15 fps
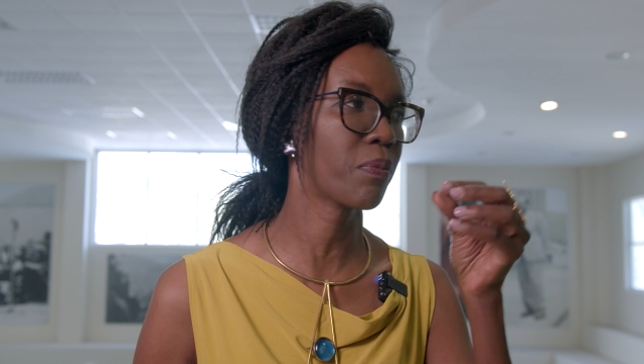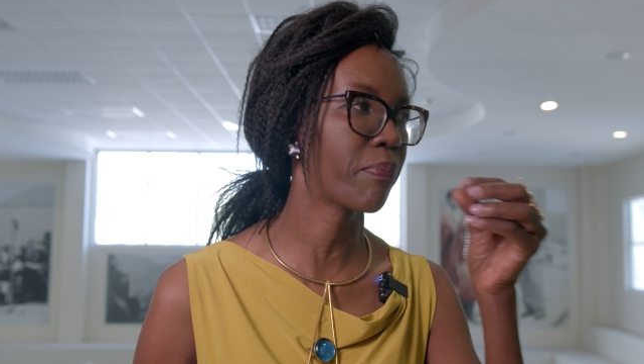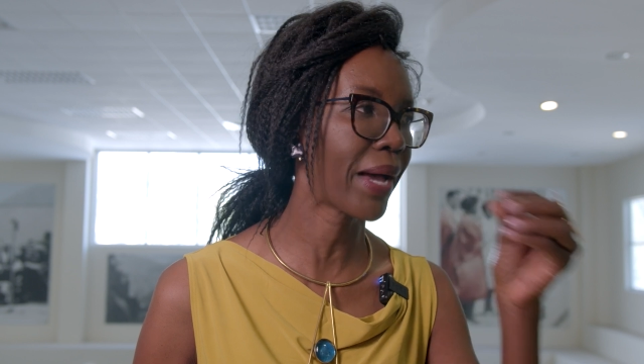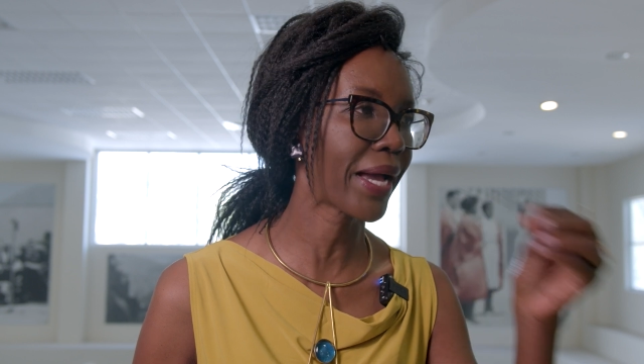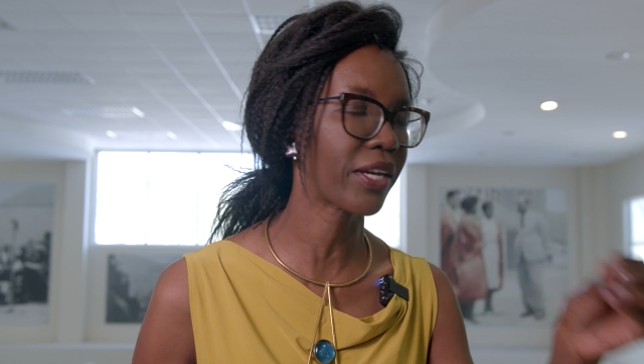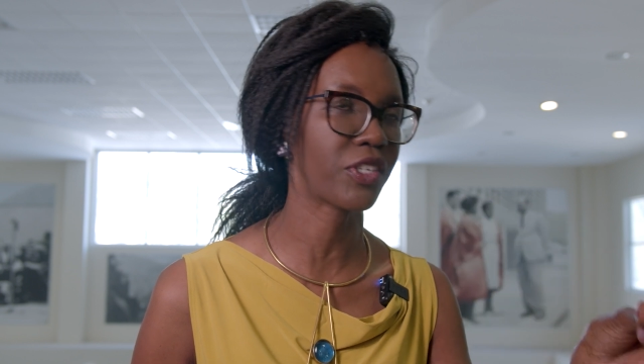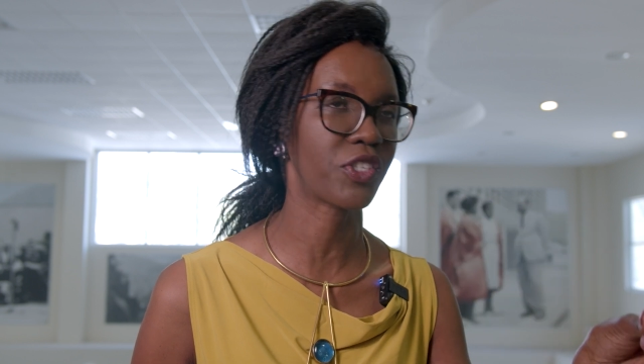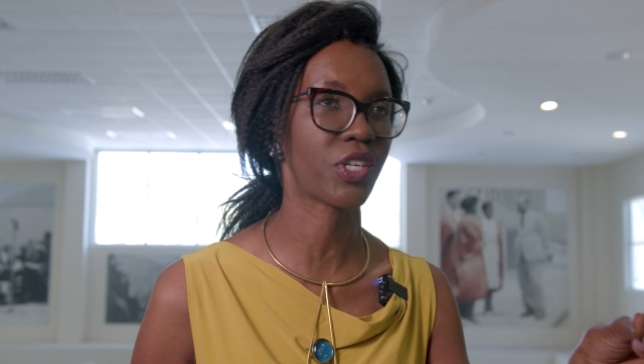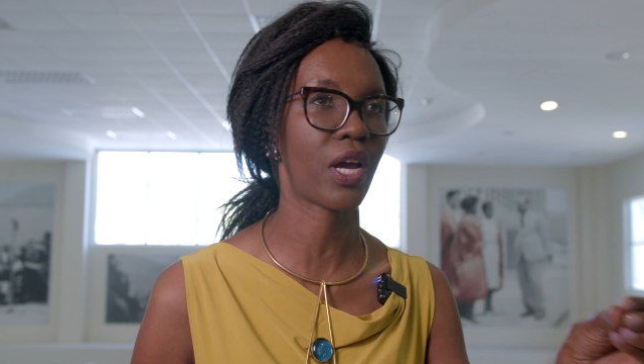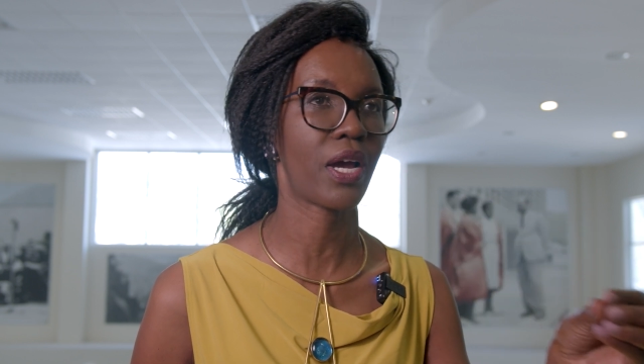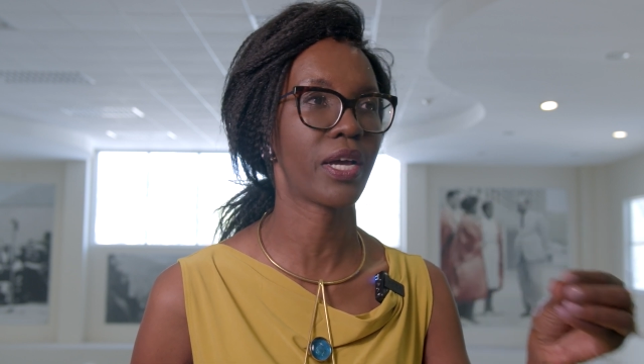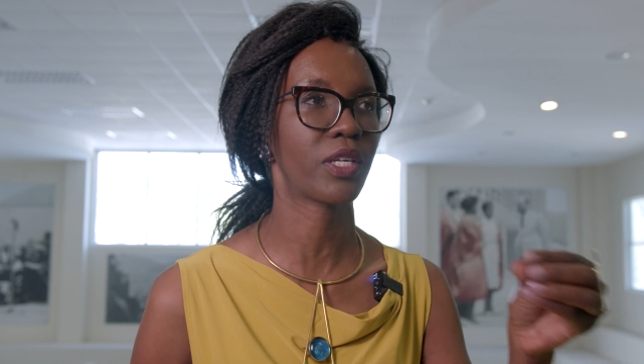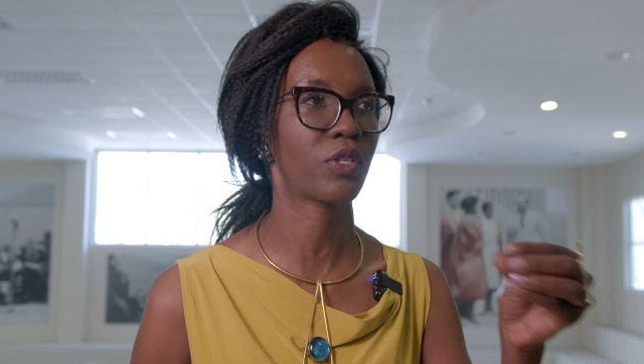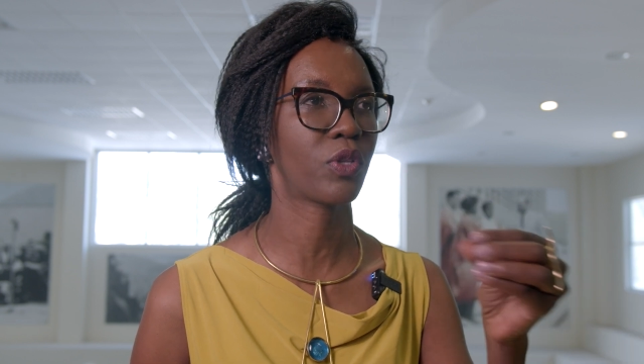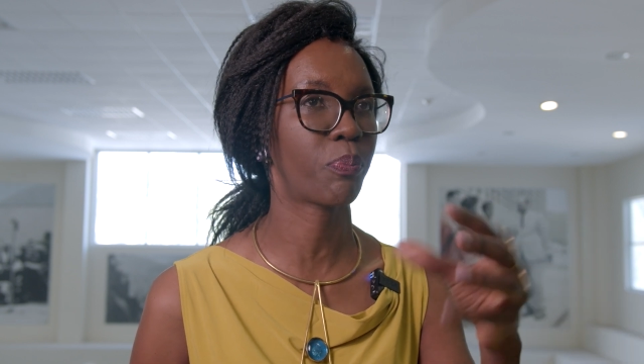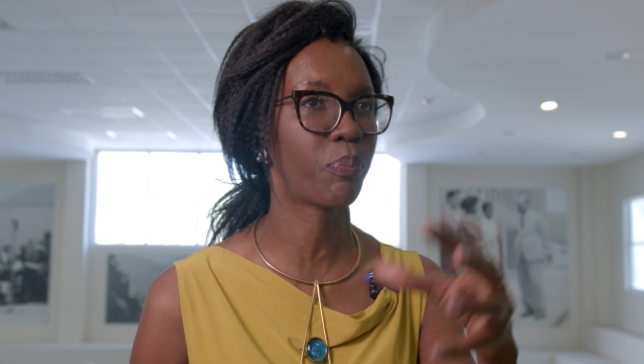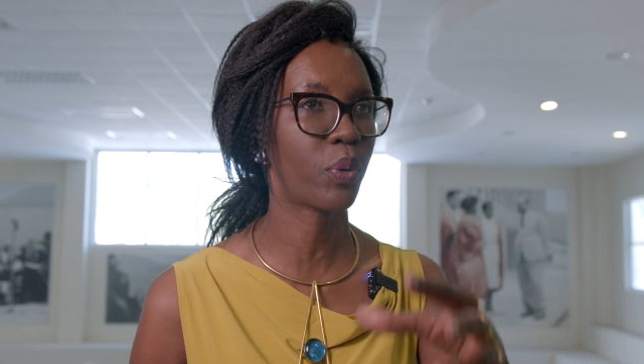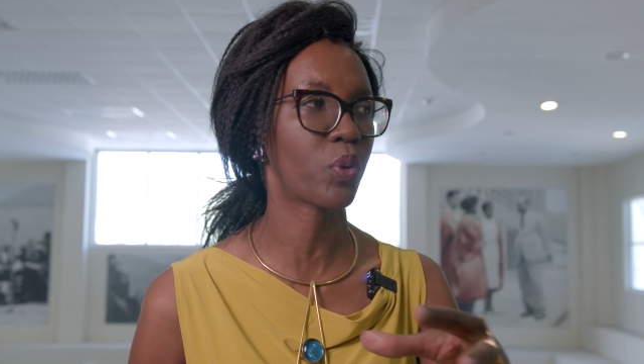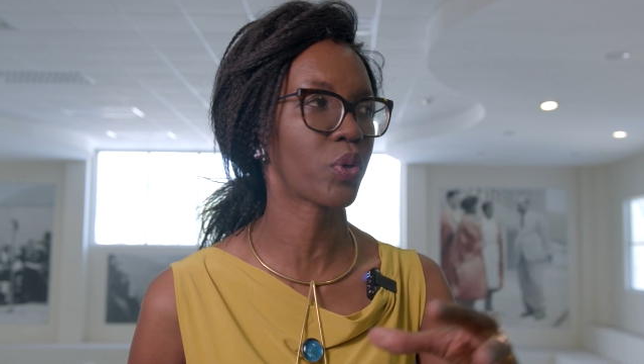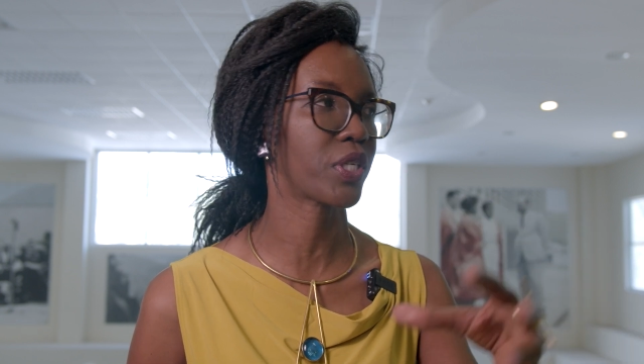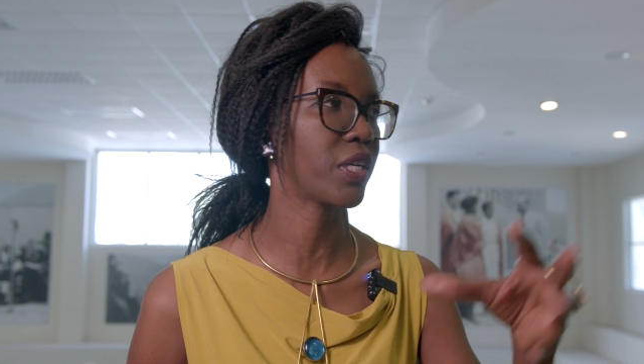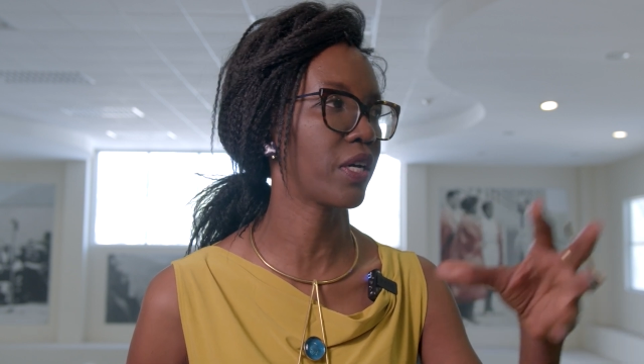baggage guy, the
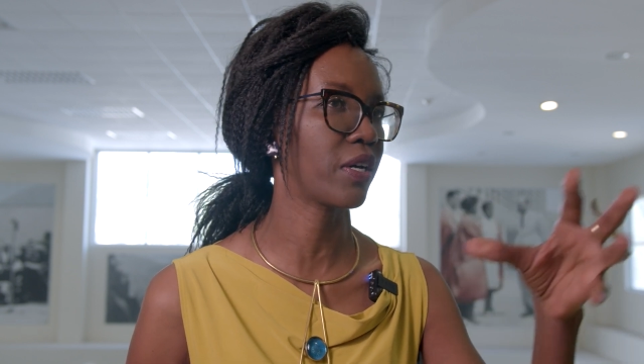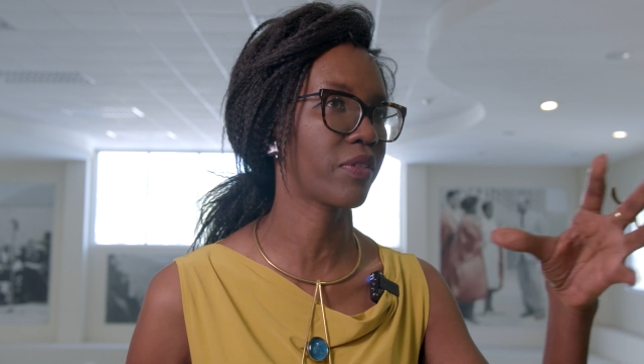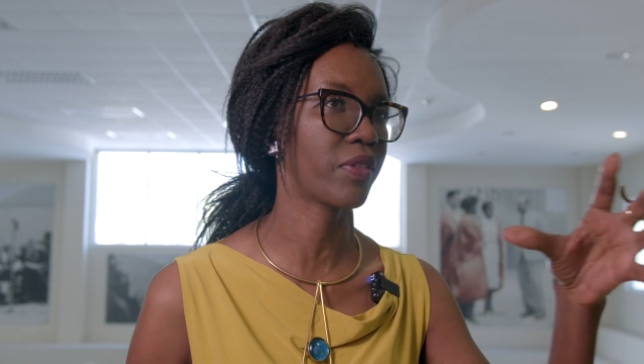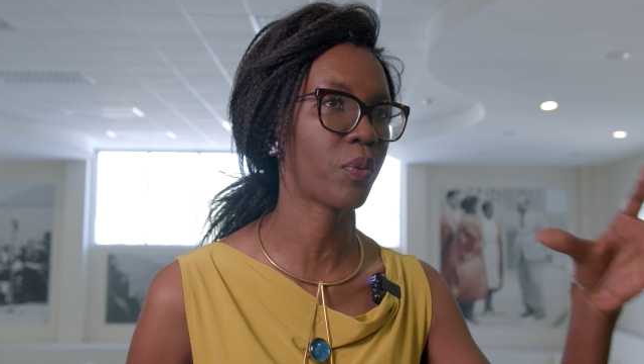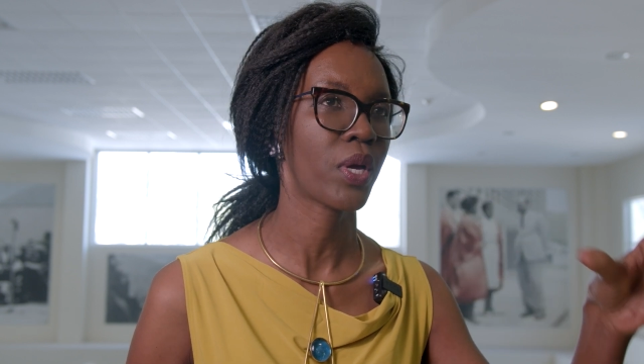porter,